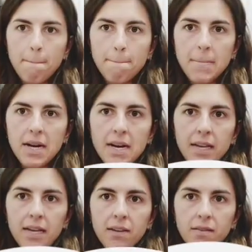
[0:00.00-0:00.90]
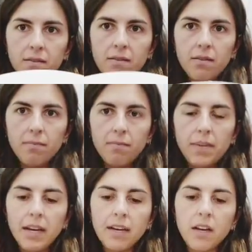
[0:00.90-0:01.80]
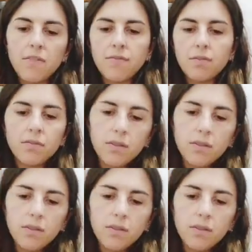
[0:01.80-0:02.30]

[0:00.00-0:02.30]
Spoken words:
my plate off,